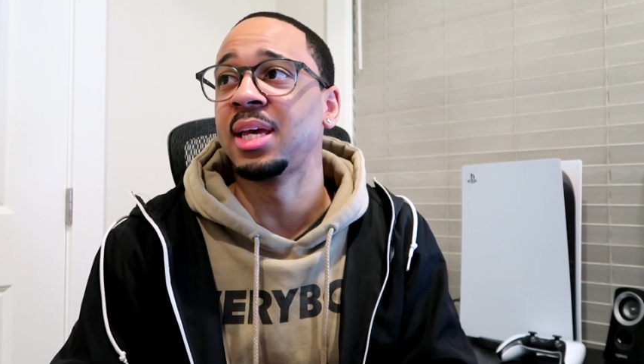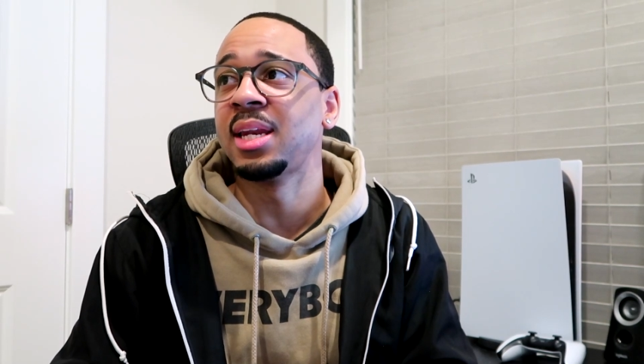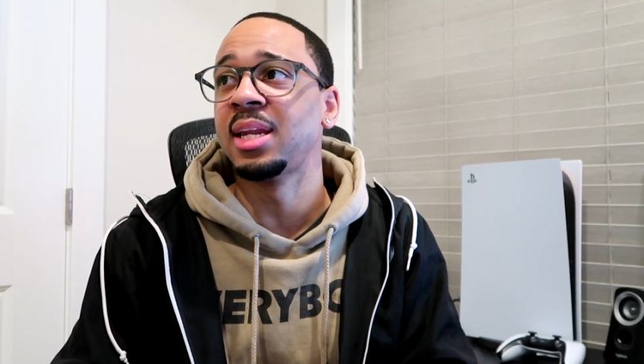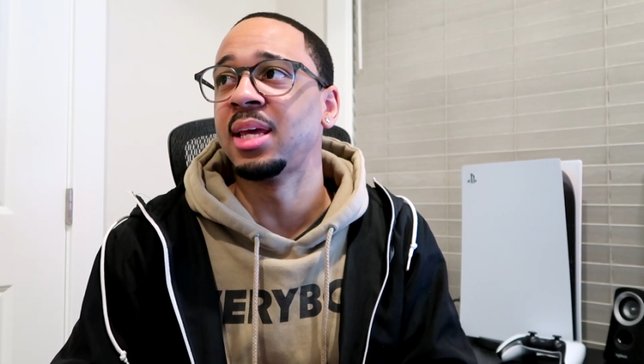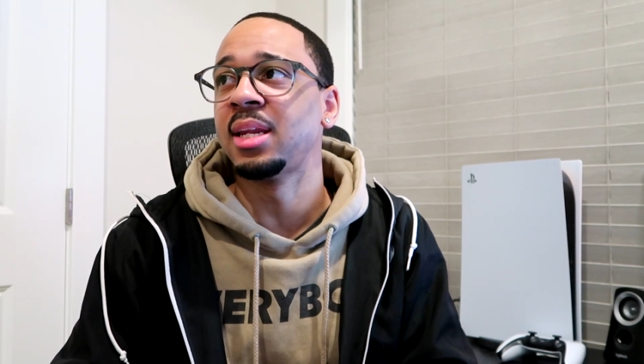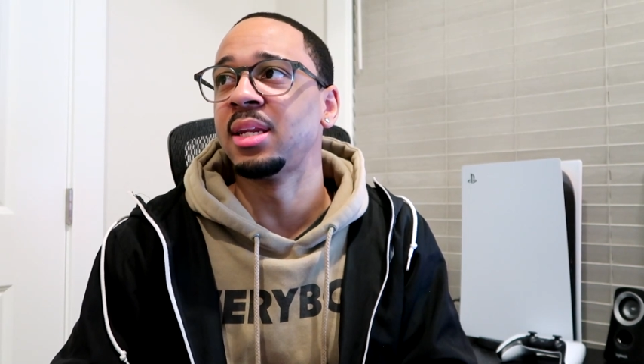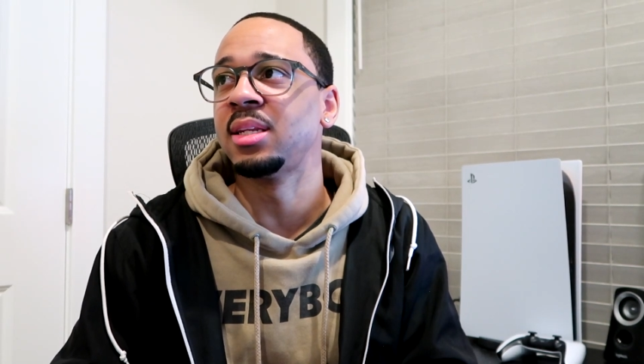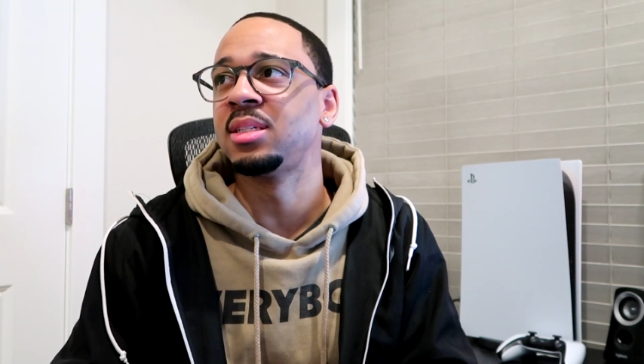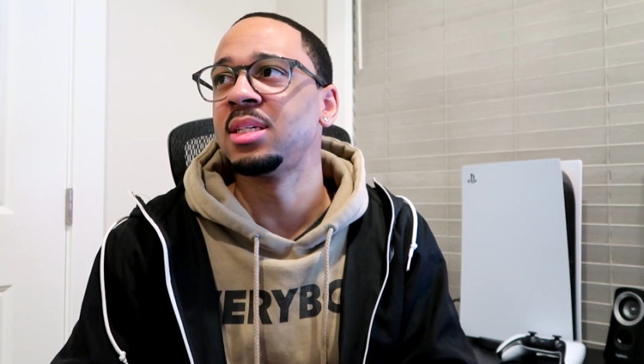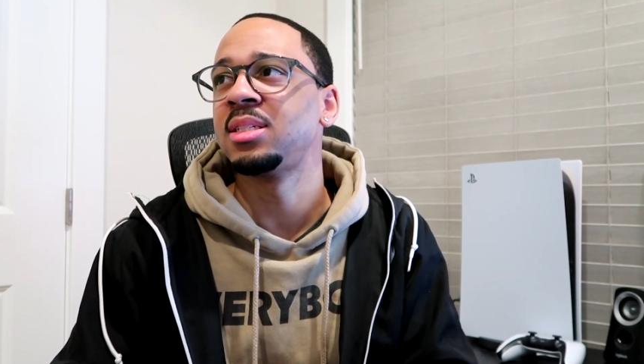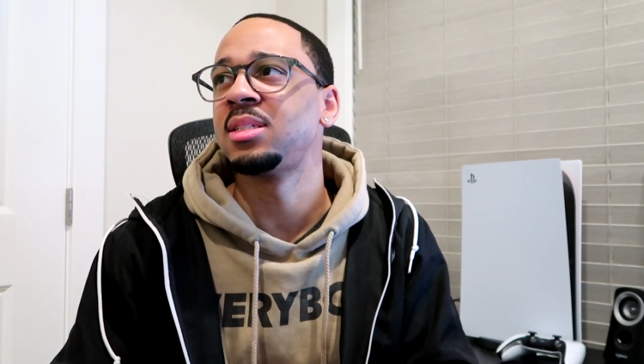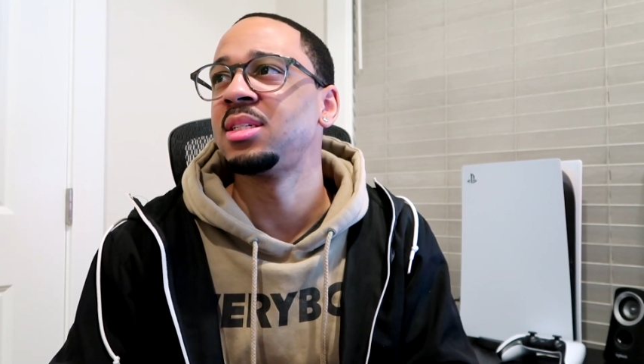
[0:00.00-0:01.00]
and
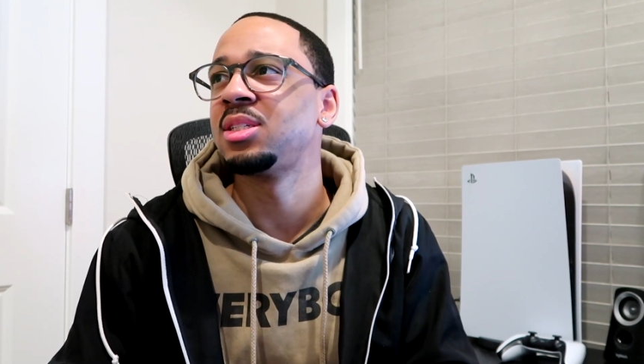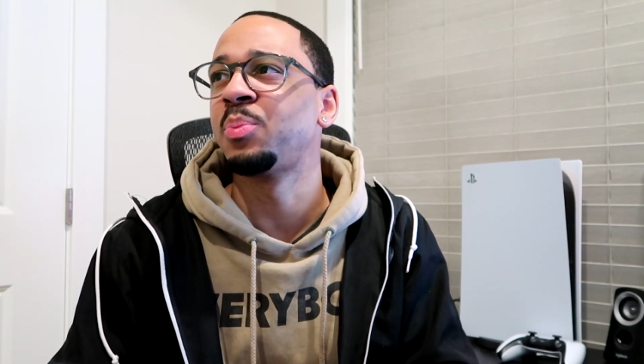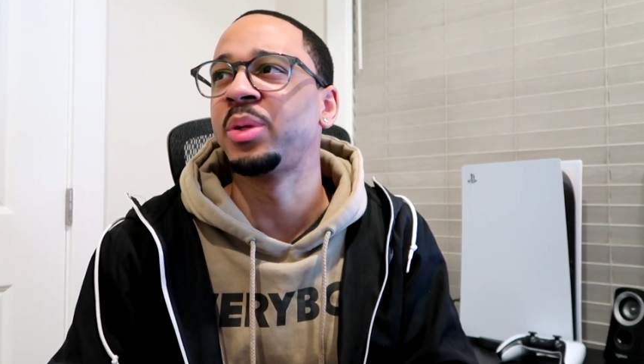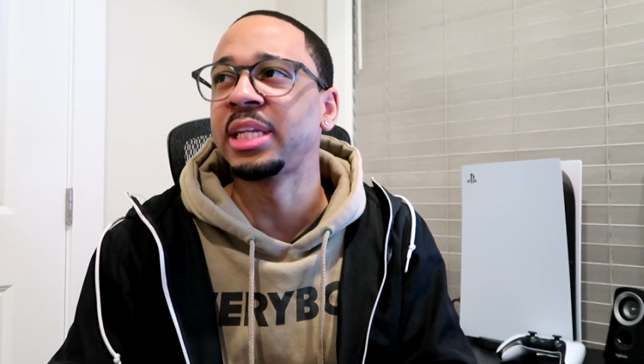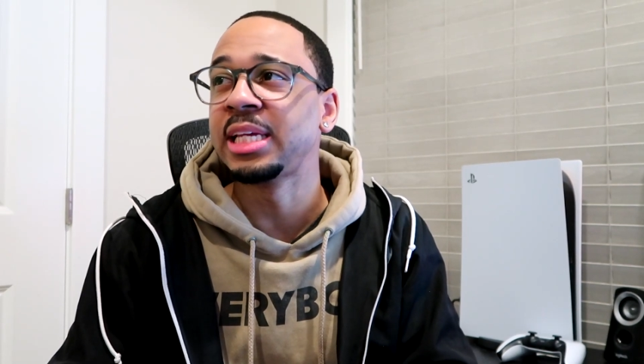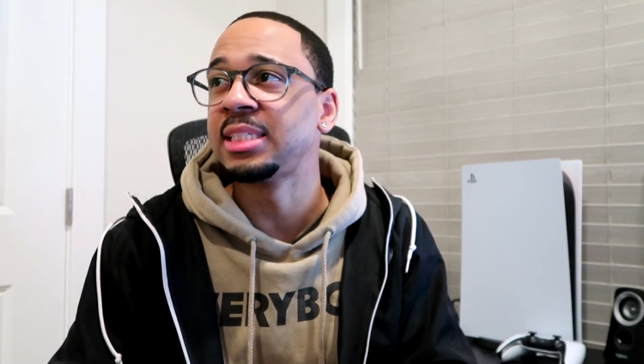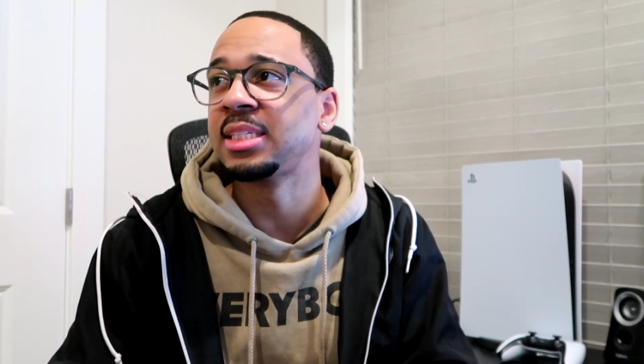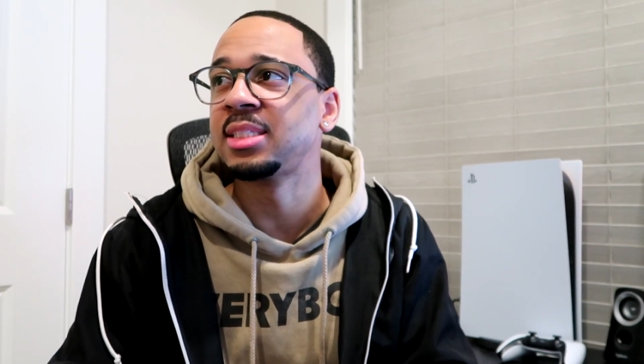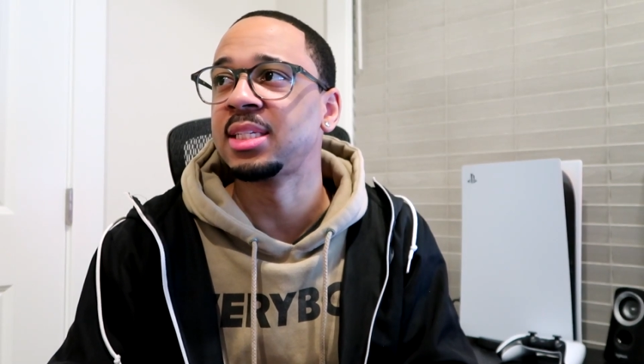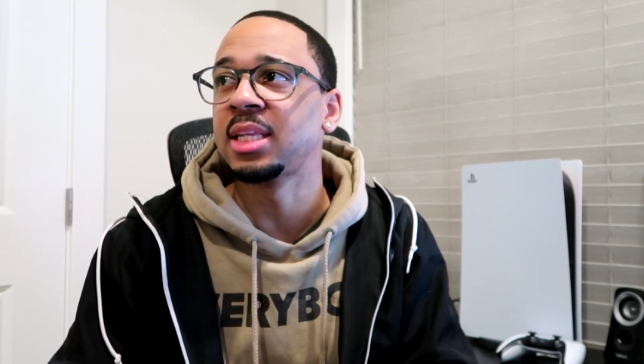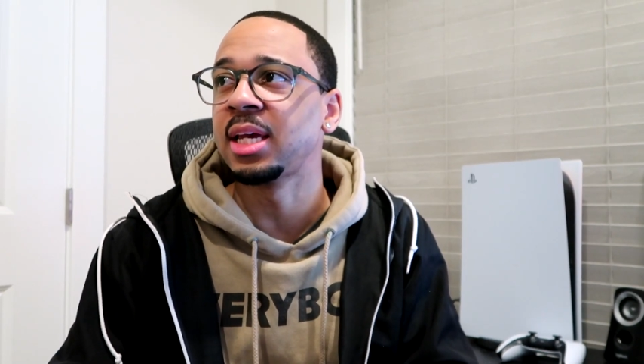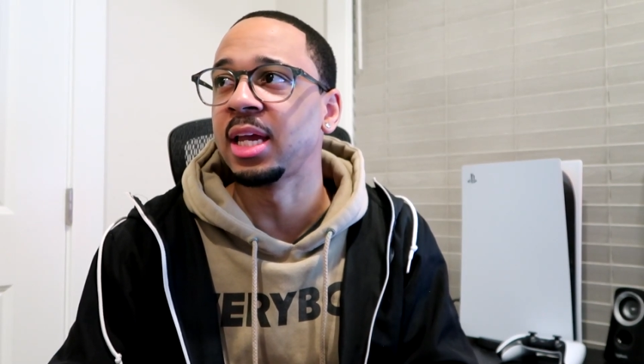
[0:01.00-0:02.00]
just pleasing
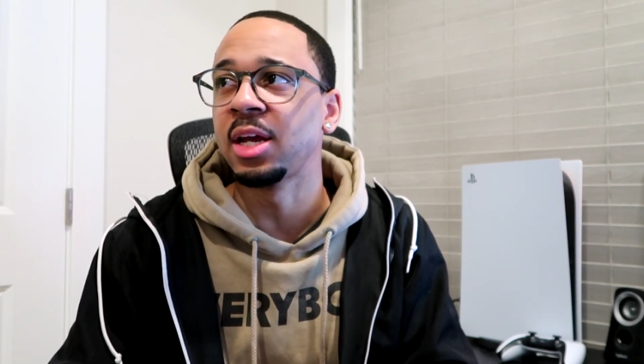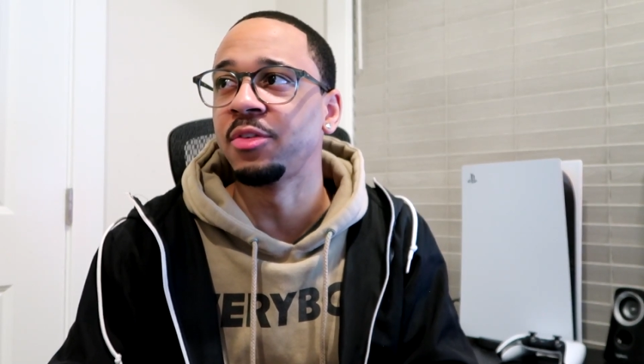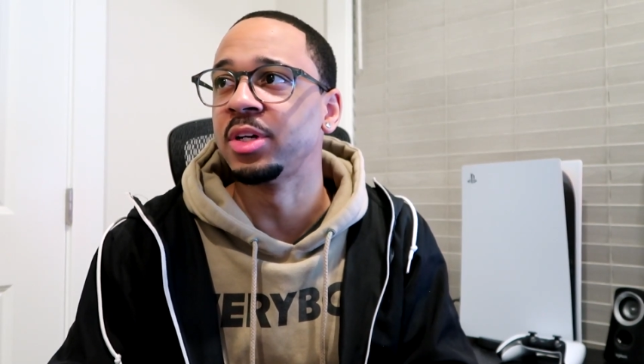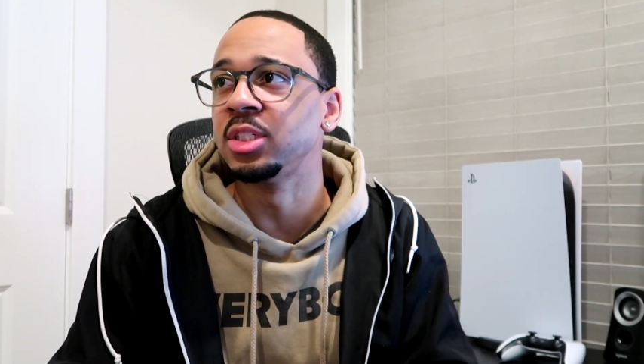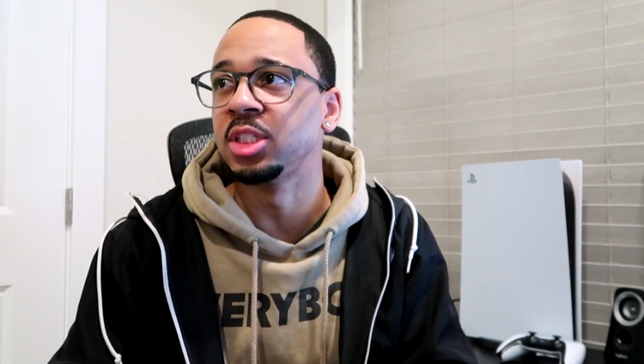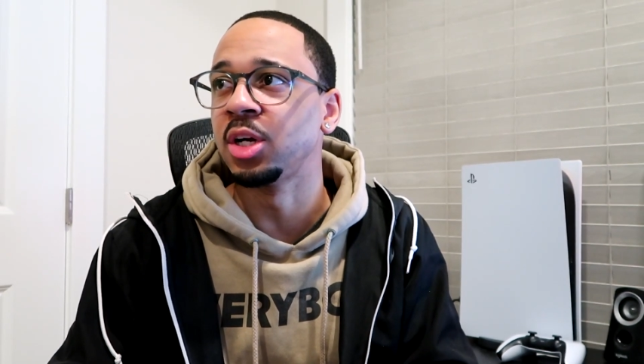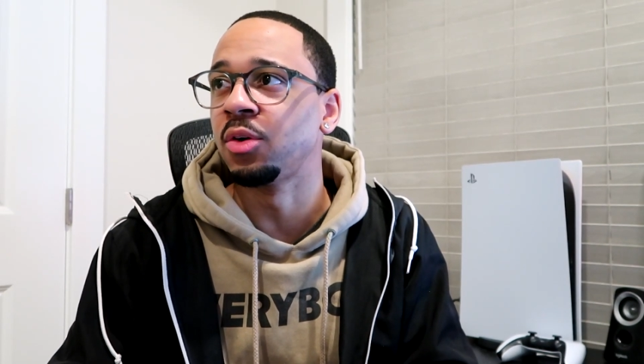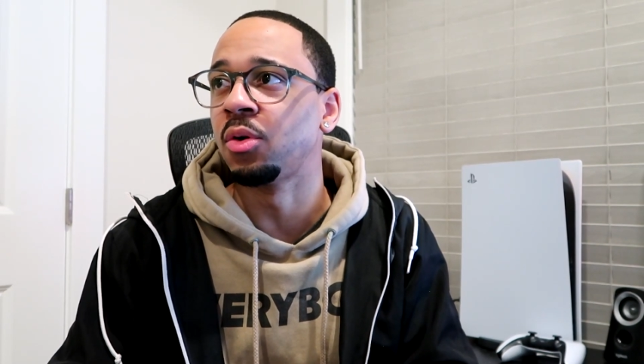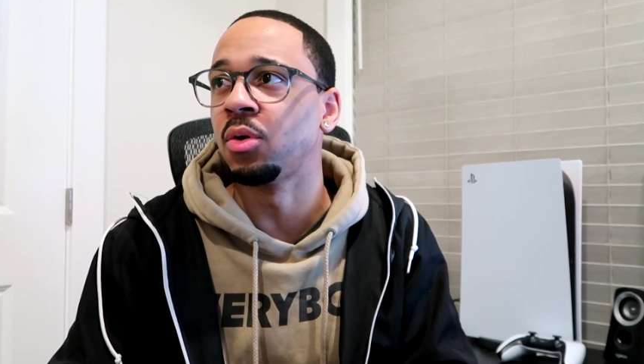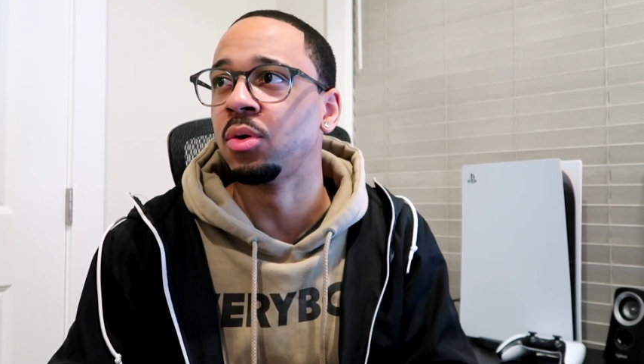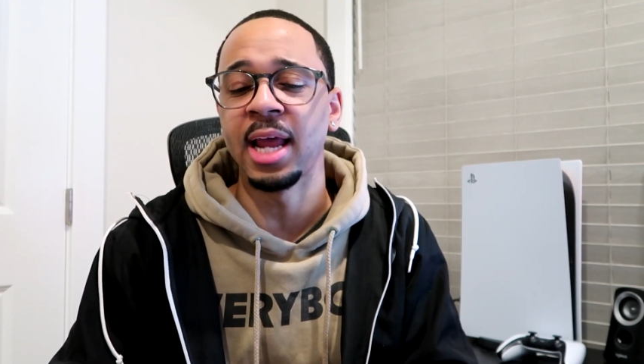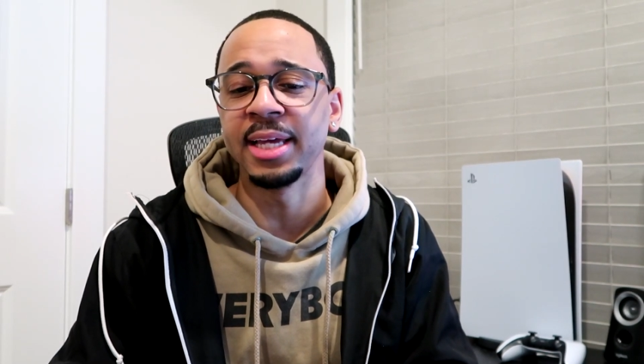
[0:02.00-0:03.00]
to the ear in
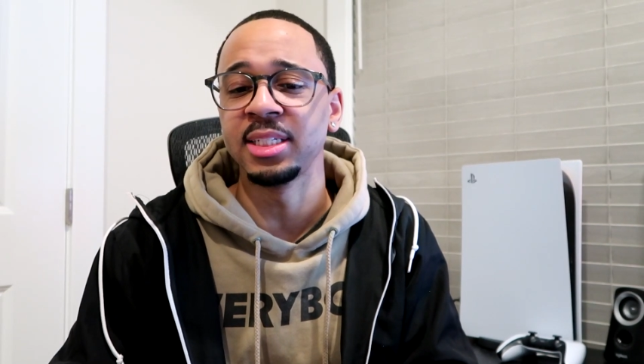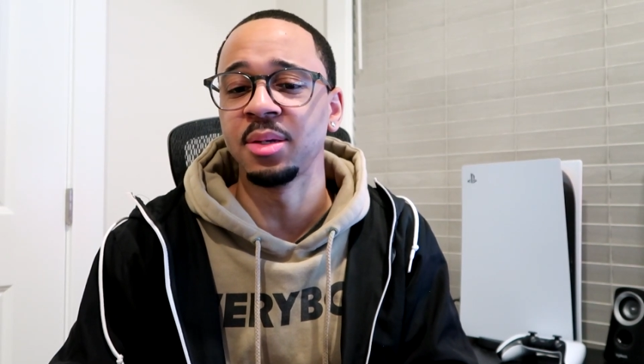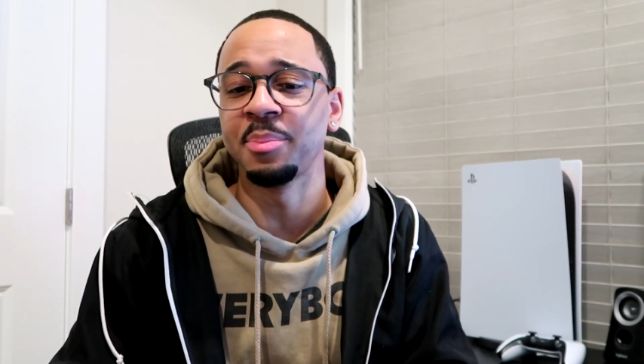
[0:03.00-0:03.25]
general. Nice